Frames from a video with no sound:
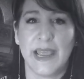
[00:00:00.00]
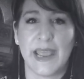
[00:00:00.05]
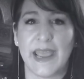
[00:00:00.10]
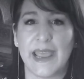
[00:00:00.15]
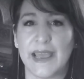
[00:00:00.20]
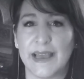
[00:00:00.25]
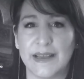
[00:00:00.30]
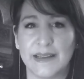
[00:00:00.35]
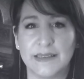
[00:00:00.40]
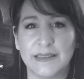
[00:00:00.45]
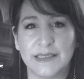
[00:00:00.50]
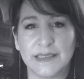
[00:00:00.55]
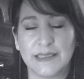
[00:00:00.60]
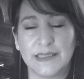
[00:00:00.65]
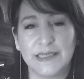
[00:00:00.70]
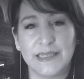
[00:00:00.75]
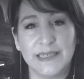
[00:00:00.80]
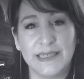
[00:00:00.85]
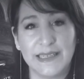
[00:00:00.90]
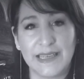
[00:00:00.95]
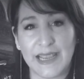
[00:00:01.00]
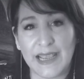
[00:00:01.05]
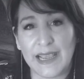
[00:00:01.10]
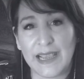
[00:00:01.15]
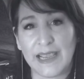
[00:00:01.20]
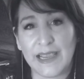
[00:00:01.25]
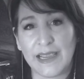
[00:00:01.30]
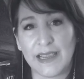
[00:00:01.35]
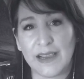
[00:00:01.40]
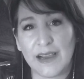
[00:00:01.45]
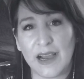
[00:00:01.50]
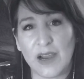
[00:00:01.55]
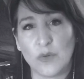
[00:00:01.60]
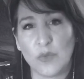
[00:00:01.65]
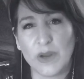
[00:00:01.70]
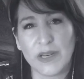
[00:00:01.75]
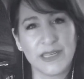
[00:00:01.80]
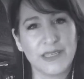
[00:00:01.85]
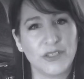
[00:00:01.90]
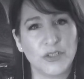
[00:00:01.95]
And today I
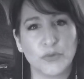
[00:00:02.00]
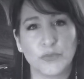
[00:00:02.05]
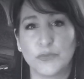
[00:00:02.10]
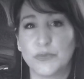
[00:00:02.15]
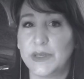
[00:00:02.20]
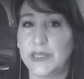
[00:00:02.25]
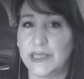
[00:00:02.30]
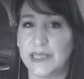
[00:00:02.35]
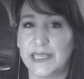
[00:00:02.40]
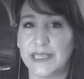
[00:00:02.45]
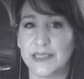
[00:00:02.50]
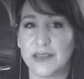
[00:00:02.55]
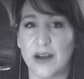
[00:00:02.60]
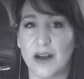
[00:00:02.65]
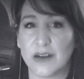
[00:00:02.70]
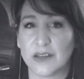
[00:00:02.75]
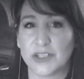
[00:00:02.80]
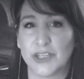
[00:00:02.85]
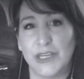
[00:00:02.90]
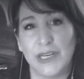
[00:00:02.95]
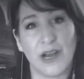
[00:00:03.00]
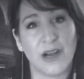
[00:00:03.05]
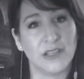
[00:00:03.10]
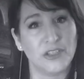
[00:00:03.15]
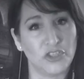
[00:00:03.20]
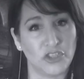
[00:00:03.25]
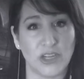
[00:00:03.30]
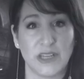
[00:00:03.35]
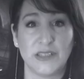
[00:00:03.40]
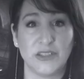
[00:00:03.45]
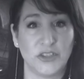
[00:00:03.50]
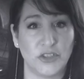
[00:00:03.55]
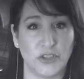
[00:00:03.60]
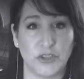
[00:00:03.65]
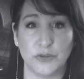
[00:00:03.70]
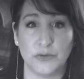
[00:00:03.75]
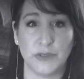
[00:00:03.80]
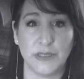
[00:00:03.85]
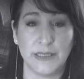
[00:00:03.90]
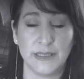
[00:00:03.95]
wanted to really talk to not just
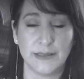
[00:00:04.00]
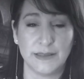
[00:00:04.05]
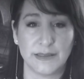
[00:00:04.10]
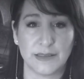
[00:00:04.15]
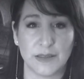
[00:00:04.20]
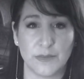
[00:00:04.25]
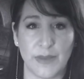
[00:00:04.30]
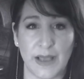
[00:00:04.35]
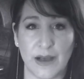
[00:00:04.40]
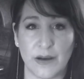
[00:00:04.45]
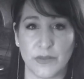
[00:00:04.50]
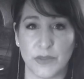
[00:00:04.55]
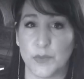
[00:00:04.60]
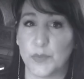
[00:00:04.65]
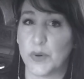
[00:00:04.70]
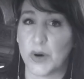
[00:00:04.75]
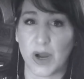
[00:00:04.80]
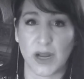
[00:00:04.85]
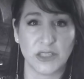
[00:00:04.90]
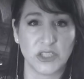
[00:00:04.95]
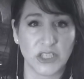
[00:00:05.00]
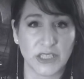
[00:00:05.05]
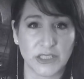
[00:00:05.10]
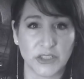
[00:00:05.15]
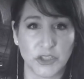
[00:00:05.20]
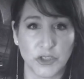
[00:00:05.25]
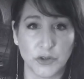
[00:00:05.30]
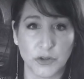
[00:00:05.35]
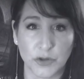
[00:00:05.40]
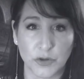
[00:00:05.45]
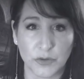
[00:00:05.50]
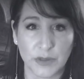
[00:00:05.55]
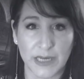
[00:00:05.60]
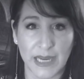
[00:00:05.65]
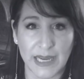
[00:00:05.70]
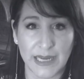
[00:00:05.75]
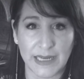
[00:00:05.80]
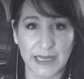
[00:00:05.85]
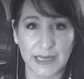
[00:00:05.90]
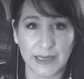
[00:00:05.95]
students about the projects you're
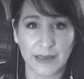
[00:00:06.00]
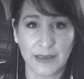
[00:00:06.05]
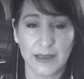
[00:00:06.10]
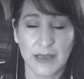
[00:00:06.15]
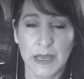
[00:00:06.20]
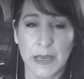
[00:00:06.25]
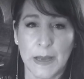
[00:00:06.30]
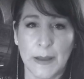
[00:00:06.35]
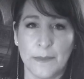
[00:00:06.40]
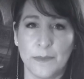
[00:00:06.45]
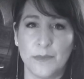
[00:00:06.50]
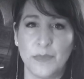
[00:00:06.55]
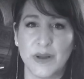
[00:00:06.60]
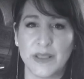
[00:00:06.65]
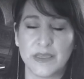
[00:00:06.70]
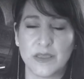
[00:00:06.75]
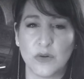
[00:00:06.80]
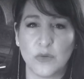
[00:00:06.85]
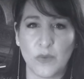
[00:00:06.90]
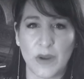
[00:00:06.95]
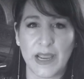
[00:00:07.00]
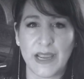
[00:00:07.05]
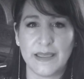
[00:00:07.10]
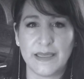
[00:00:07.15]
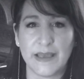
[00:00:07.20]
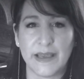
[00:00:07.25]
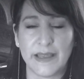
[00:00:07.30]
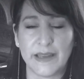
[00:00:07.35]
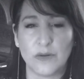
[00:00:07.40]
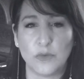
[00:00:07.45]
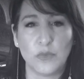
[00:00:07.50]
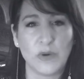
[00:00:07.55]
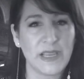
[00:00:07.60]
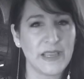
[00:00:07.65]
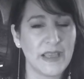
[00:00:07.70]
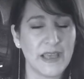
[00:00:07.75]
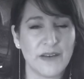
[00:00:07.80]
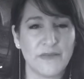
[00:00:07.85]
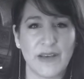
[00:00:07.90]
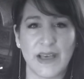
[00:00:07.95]
creating, but the way that
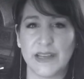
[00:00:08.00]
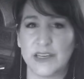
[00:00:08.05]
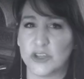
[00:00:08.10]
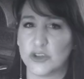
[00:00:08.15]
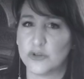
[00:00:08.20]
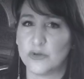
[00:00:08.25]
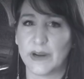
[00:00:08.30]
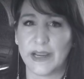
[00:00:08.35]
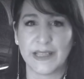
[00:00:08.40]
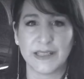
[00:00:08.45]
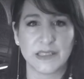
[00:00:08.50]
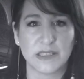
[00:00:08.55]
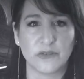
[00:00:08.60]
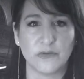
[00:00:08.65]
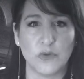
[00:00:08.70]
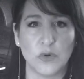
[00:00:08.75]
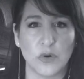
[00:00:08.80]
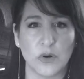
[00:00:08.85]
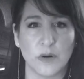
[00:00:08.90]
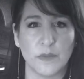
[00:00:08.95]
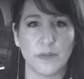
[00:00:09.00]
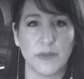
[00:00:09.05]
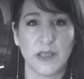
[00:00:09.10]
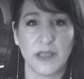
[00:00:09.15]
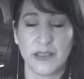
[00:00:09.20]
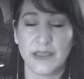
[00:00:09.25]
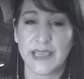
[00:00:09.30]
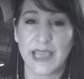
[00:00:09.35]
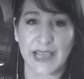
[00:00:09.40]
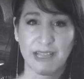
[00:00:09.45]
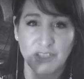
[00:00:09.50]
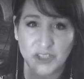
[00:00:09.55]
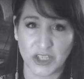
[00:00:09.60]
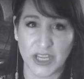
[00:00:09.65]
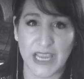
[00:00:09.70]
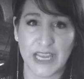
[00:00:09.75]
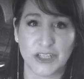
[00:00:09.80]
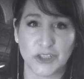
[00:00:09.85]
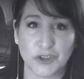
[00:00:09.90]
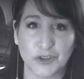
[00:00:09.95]
we have had to transform the
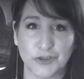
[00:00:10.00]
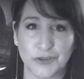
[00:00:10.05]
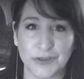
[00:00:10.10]
educational